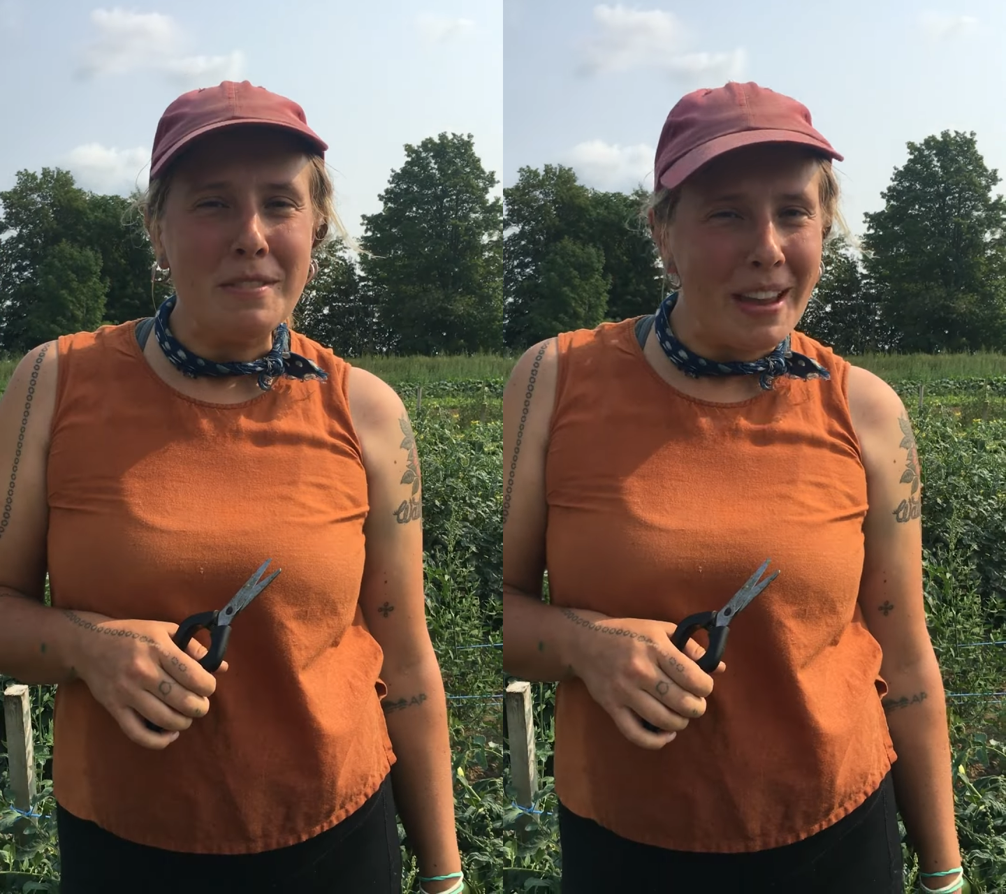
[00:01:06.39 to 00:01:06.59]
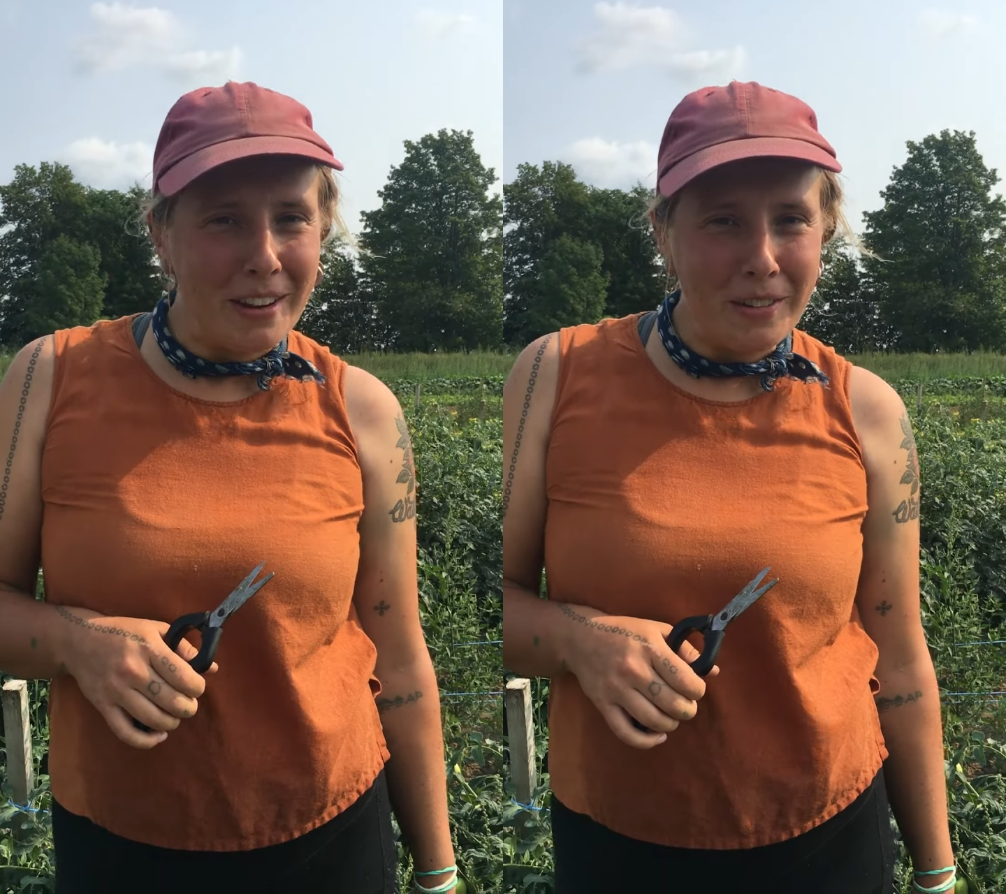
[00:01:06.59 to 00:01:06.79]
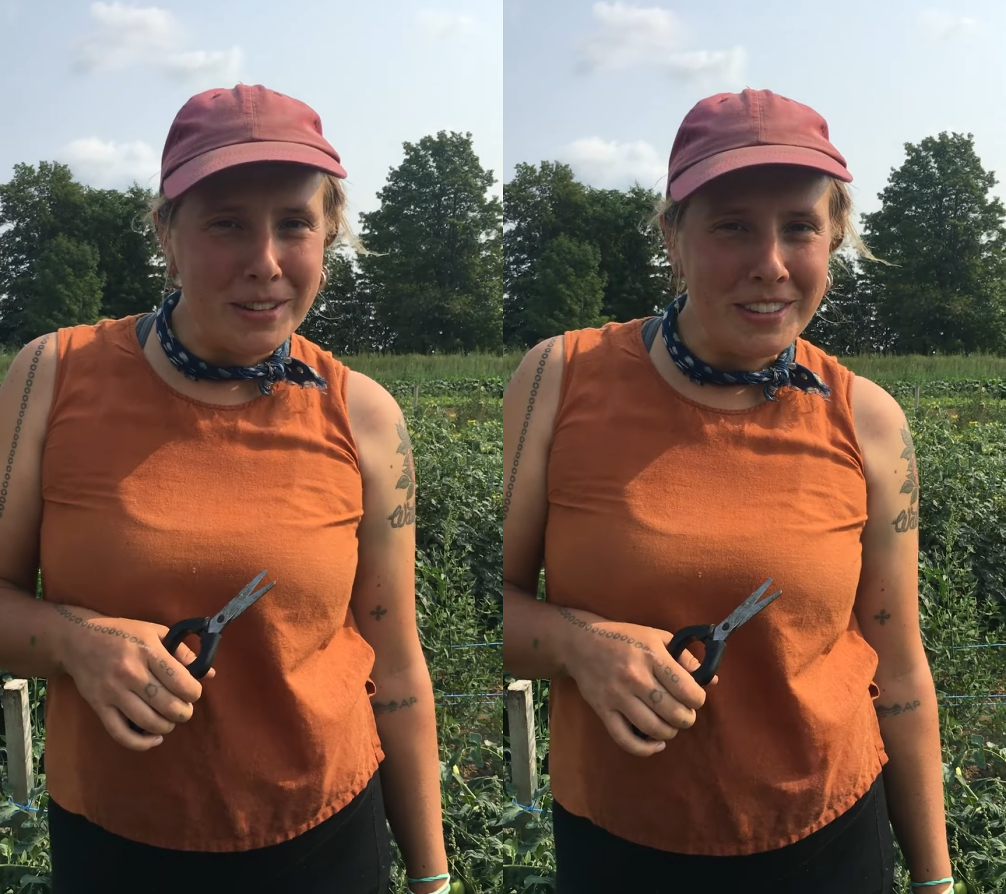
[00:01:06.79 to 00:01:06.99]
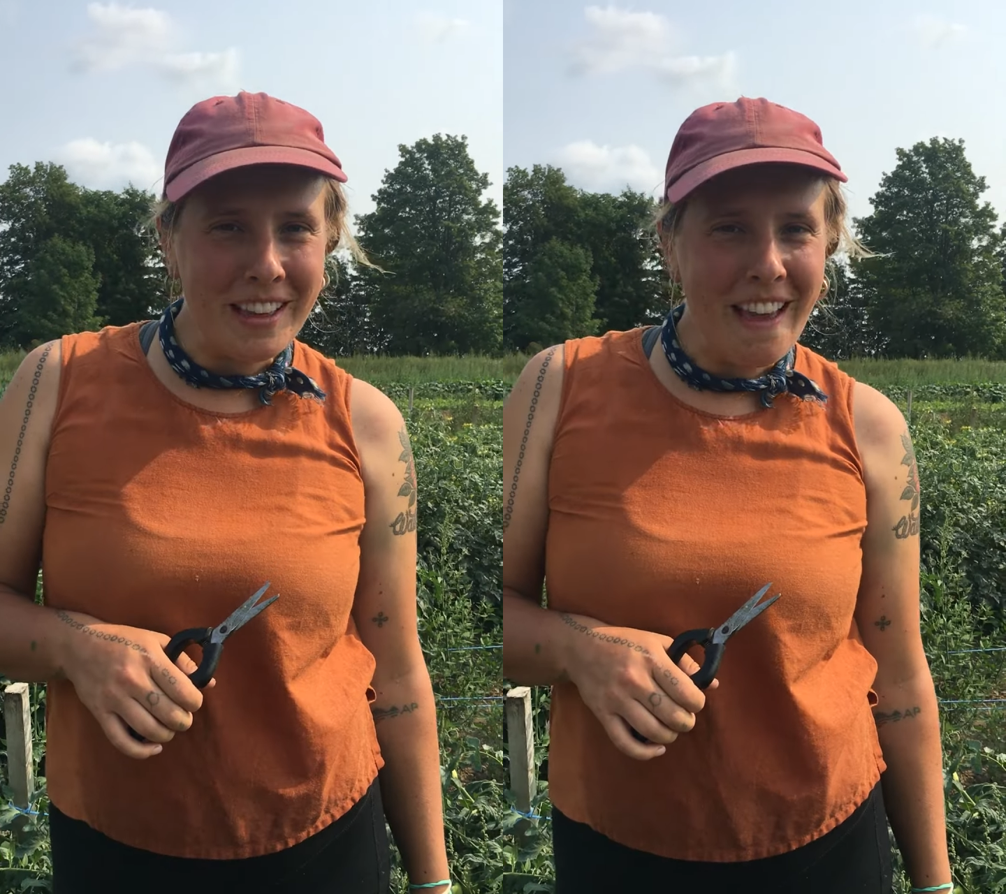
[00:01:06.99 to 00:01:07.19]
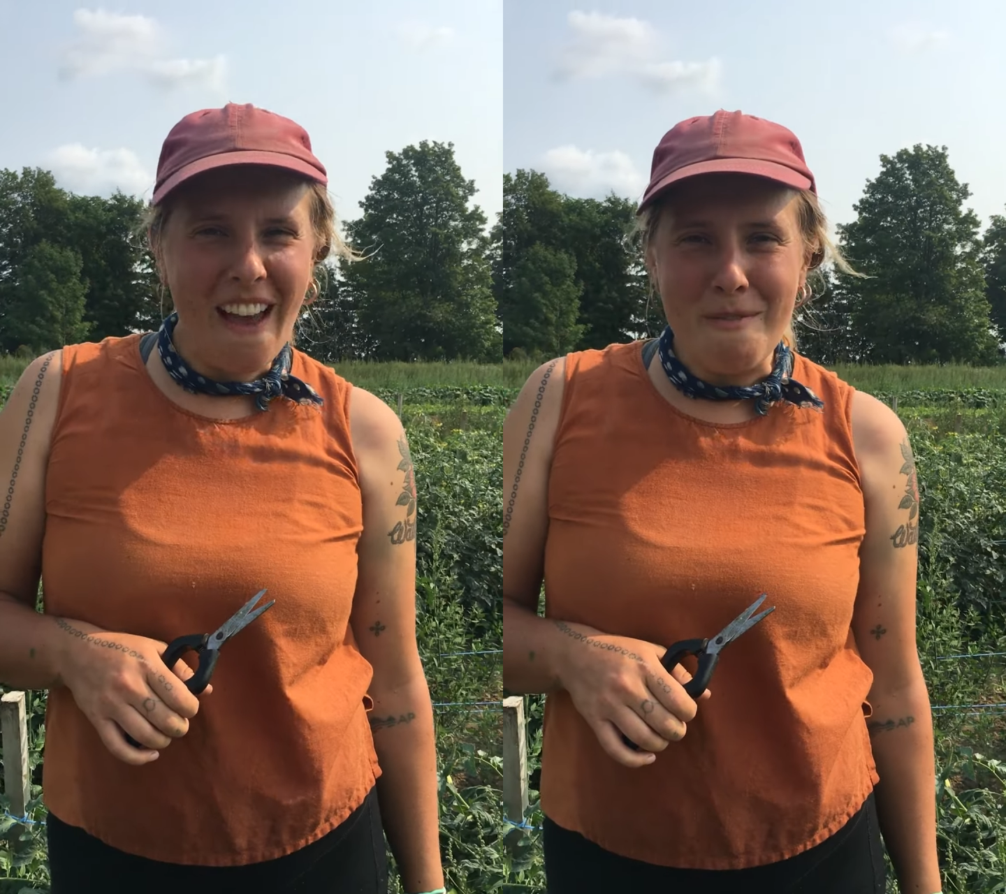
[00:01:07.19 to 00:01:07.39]
tomatoes.
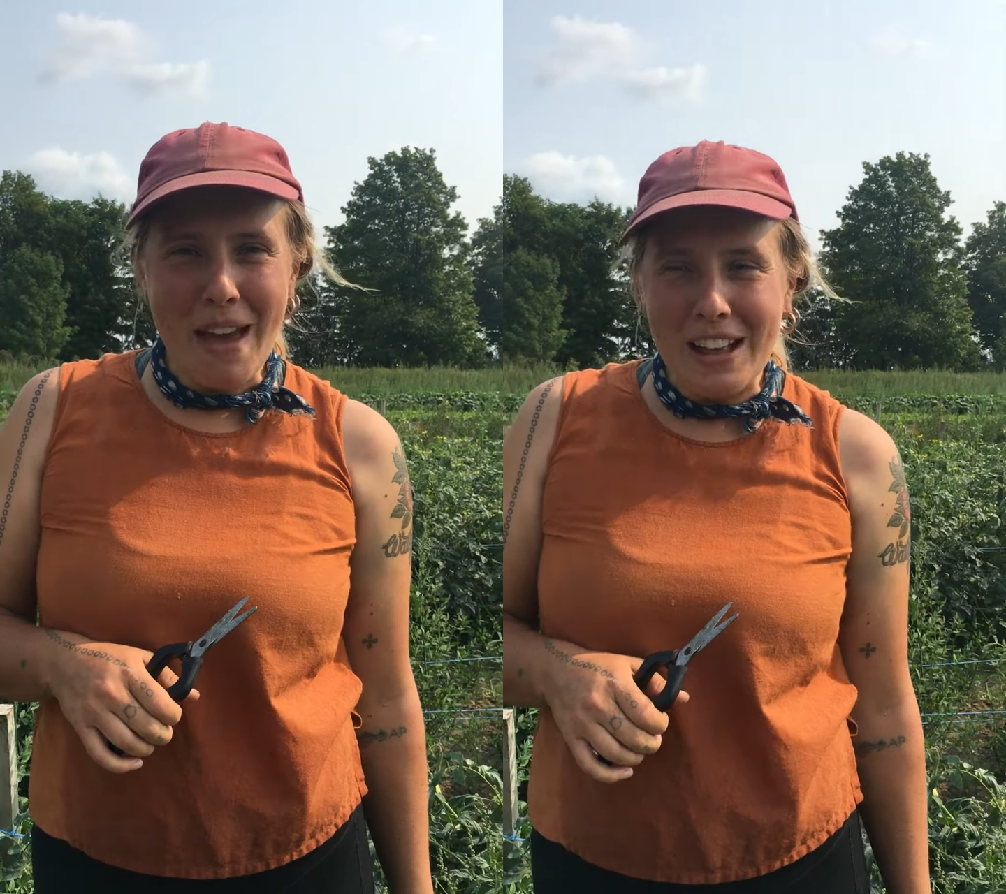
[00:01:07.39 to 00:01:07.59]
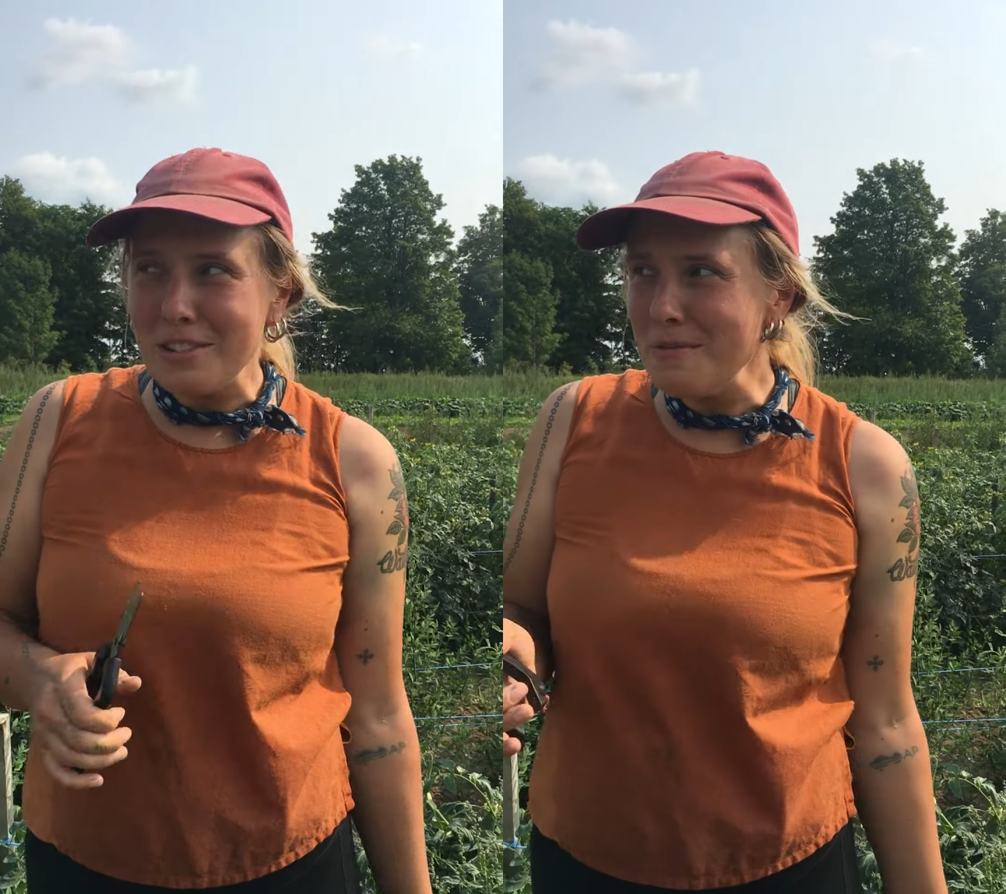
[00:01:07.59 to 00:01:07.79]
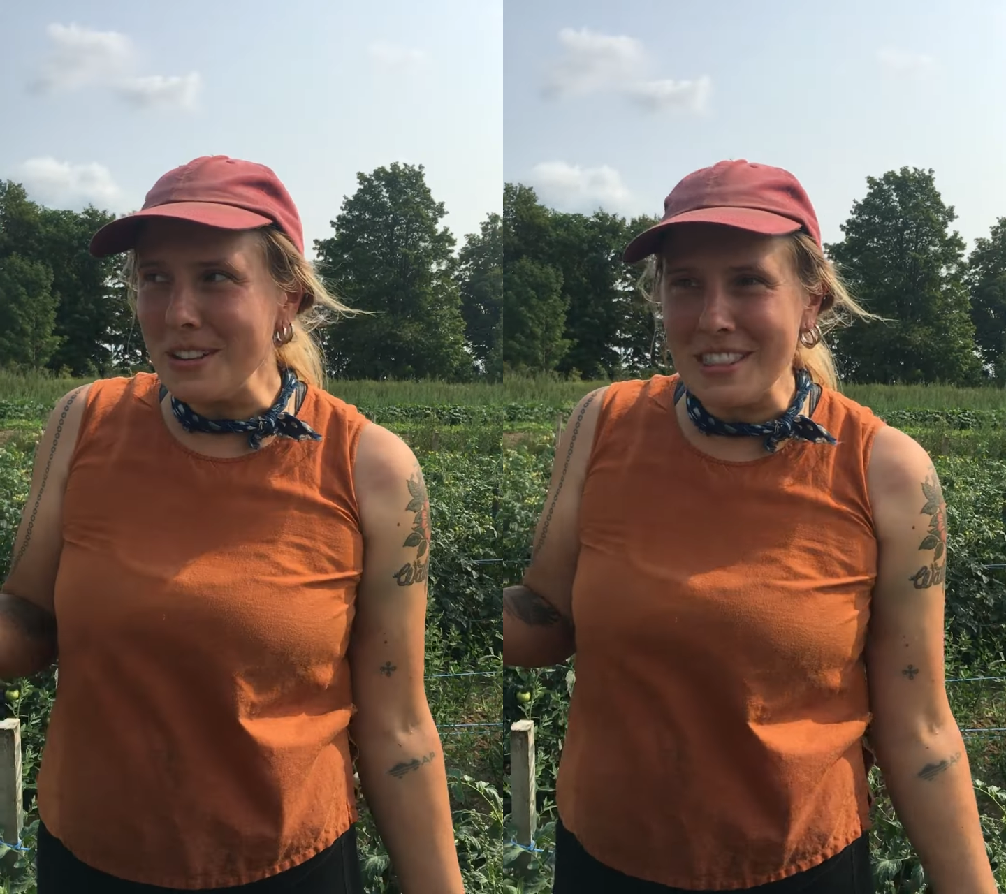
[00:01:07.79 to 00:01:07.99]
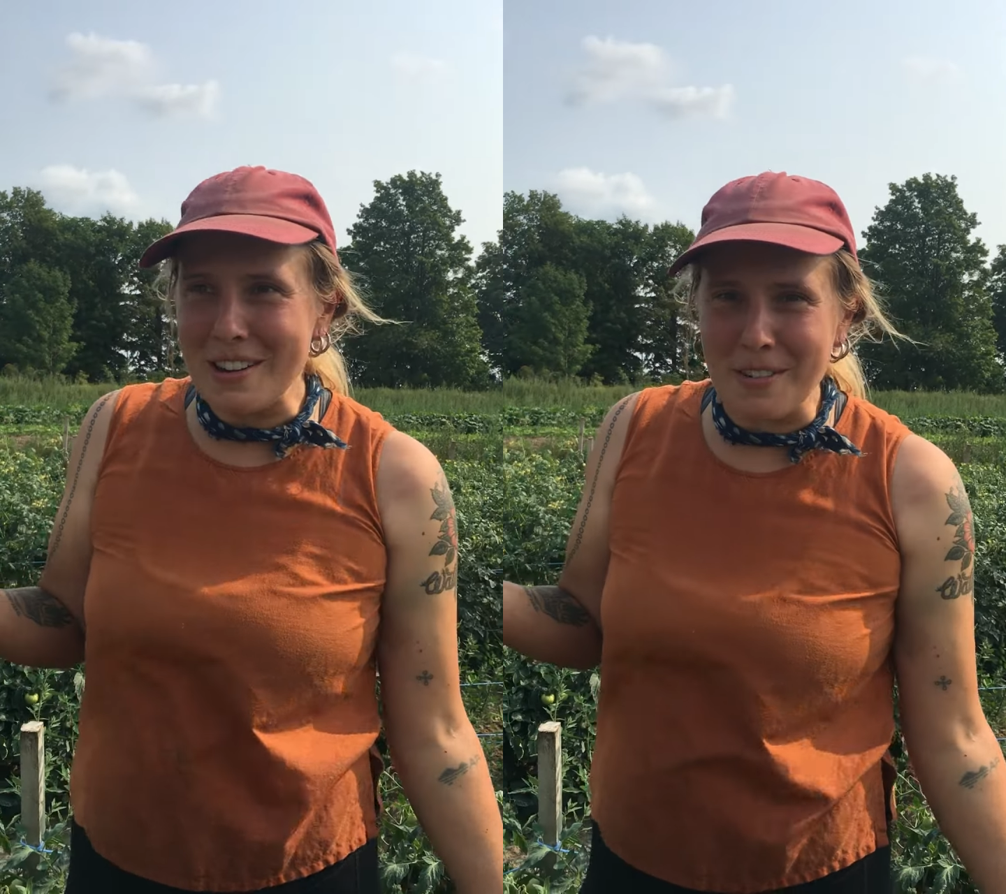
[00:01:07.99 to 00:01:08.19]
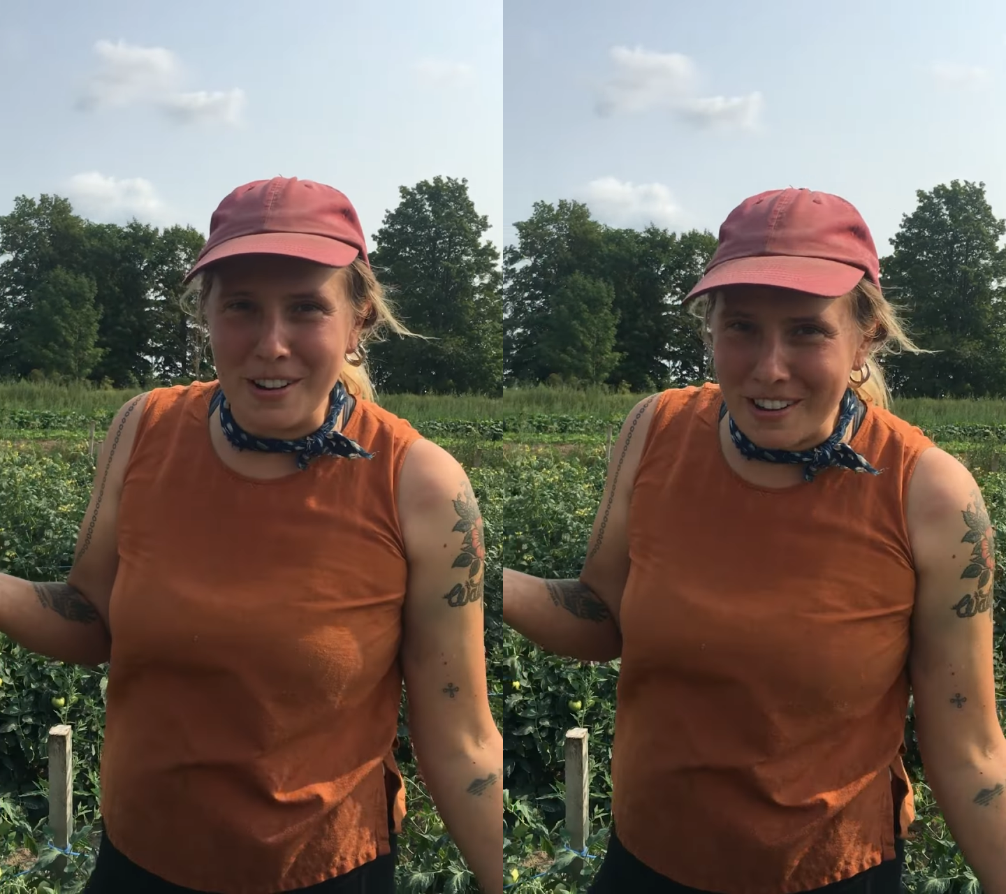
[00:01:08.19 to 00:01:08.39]
Imagine what they were